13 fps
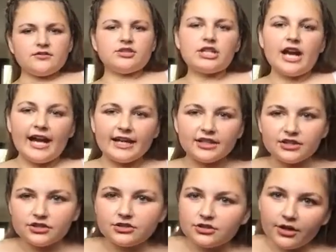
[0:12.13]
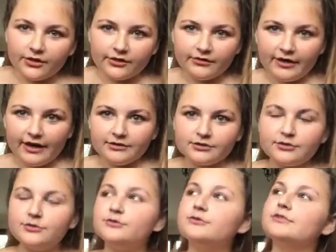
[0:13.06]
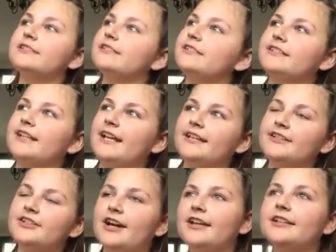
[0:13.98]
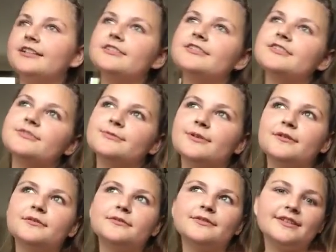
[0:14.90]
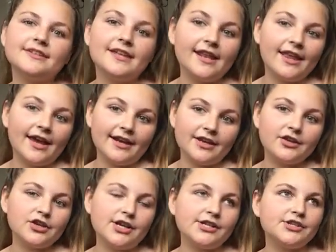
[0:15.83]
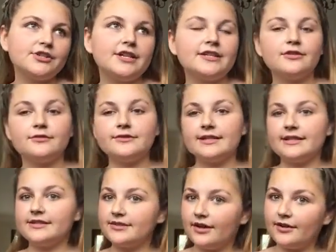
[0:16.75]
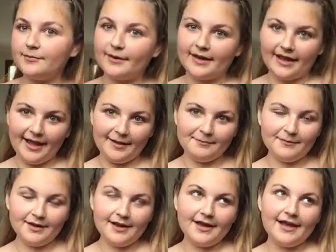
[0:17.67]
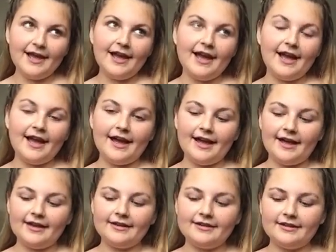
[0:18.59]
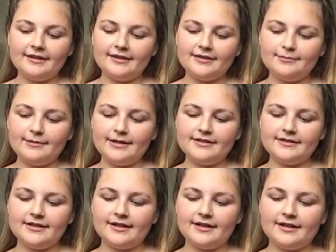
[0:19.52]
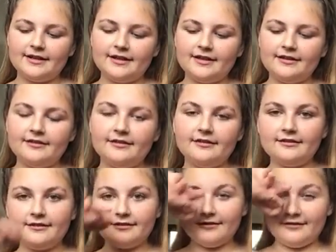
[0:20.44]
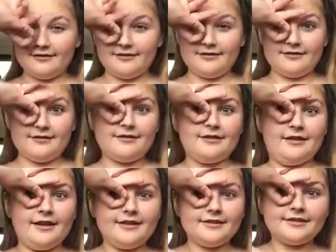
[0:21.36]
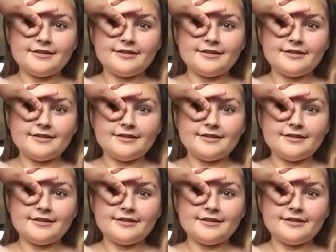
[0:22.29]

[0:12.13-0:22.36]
challenge going around called the Dele challenge. Well, the Dele challenge is obviously started by him, and it's basically this.